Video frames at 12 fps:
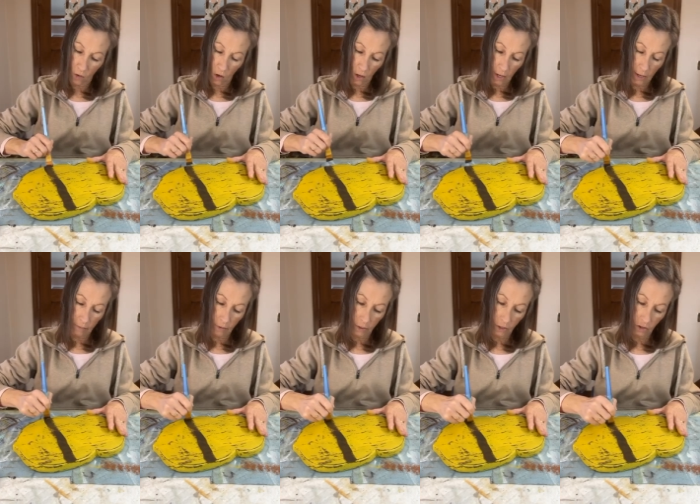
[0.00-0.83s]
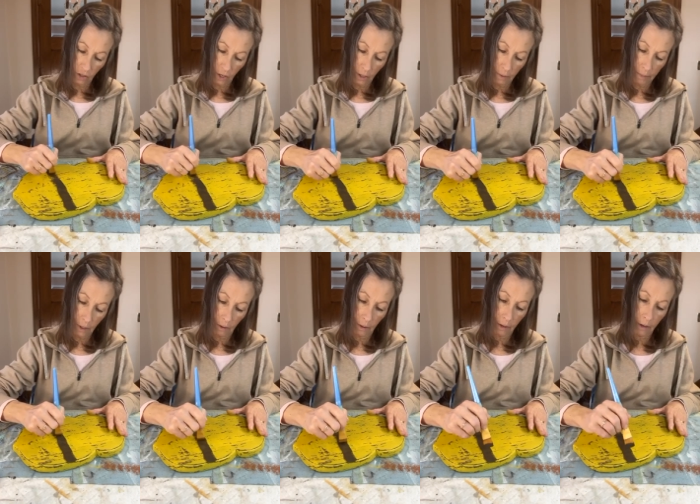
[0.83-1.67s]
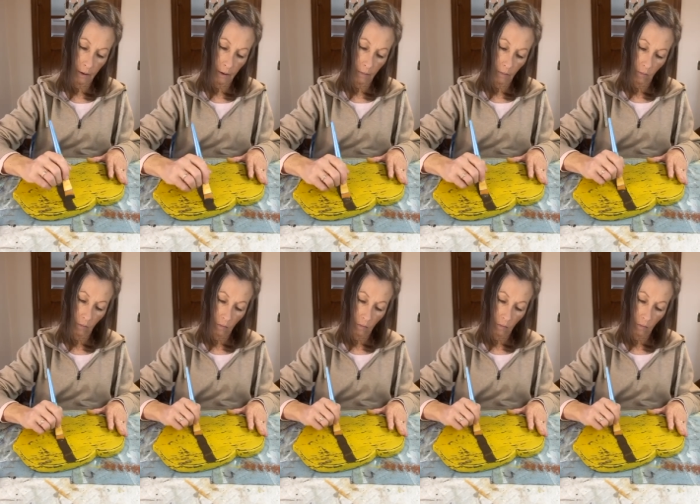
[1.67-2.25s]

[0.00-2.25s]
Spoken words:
full coverage in the middle of here.